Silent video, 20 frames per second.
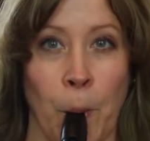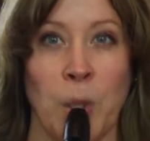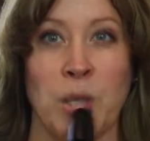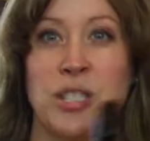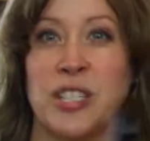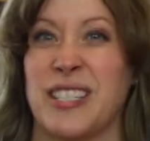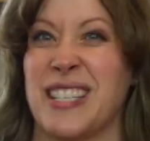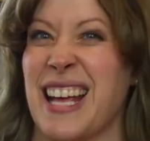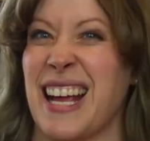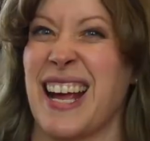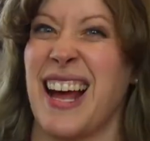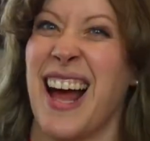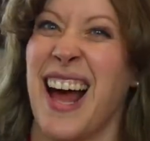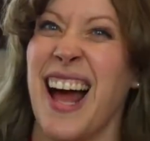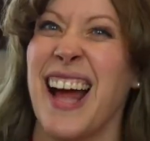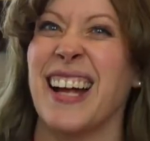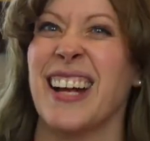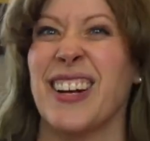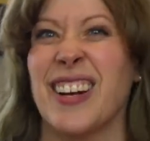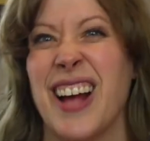Just like
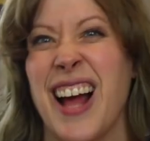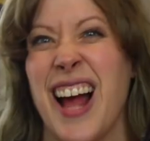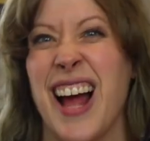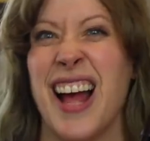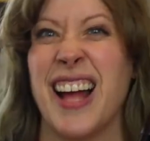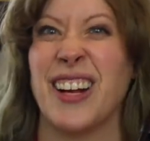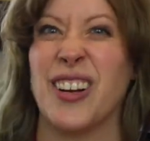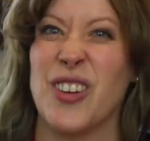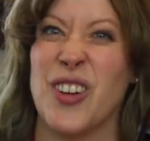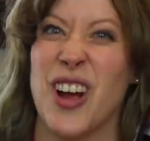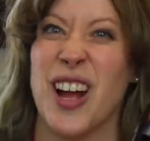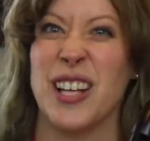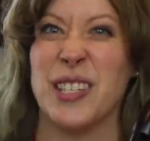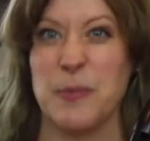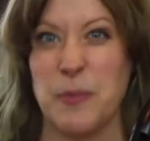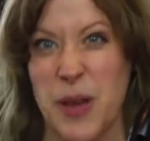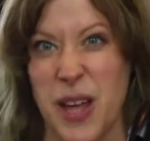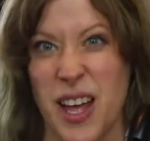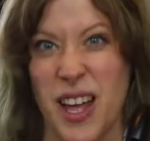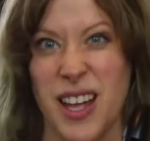hot cross
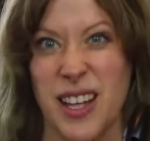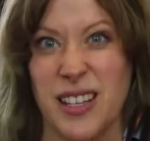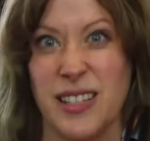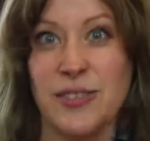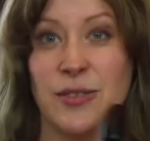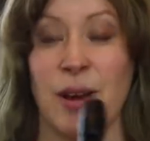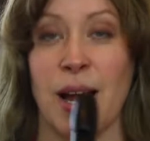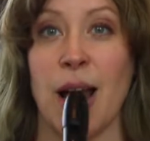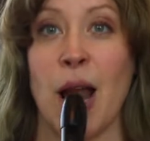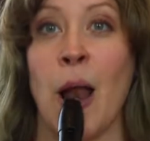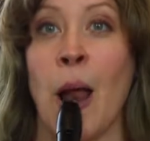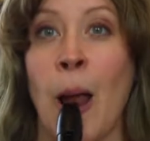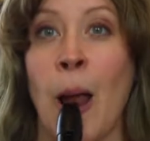buns, right?